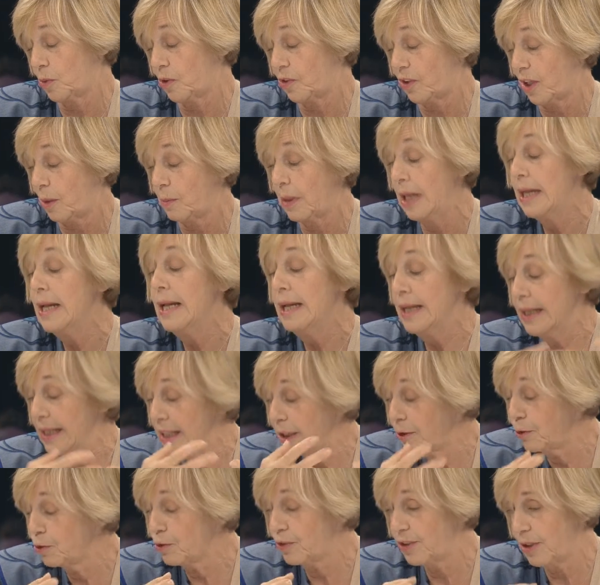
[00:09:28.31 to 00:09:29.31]
They must
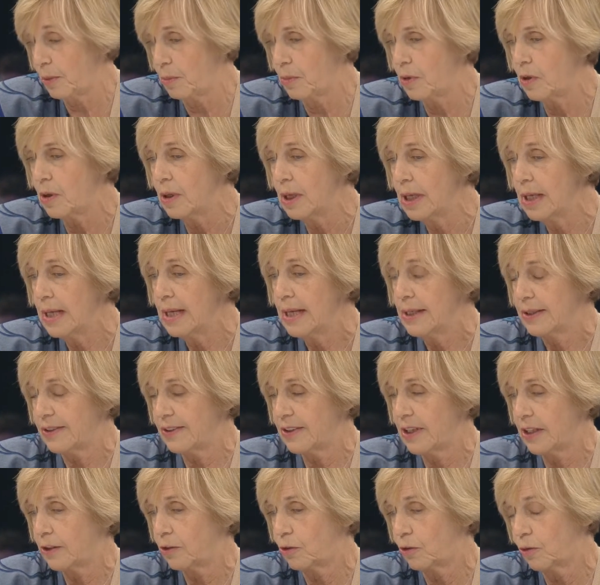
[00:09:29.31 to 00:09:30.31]
facilitate
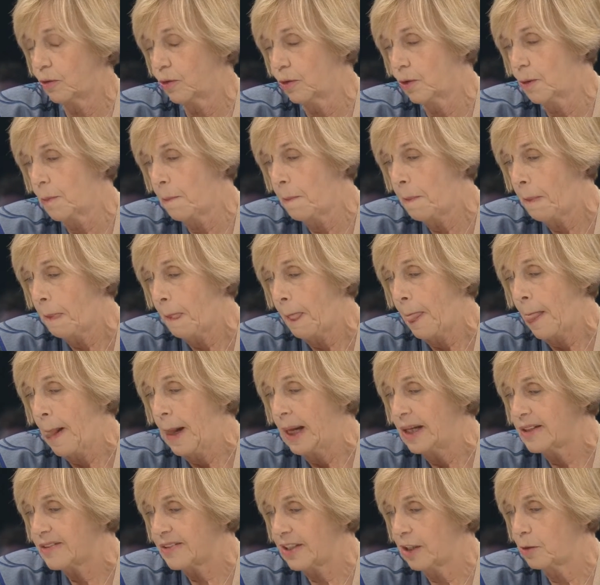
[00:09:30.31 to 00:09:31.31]
the path
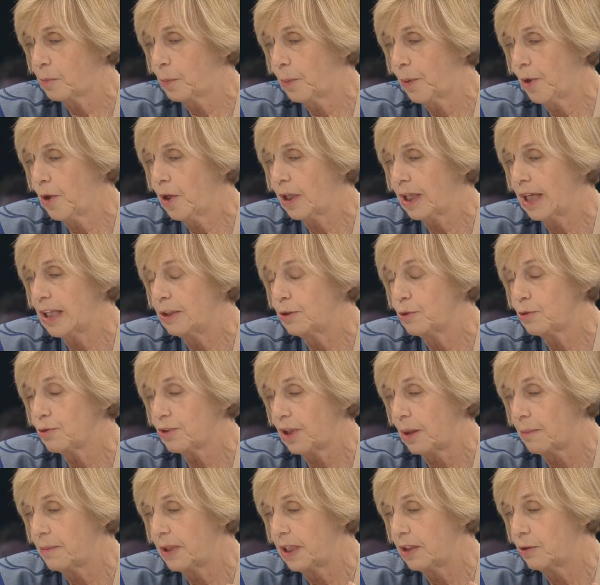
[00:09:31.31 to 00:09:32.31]
with destructive
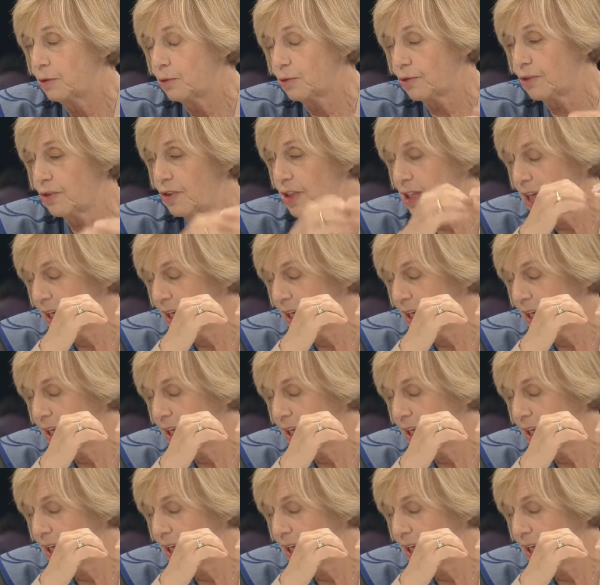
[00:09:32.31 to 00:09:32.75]
innovation.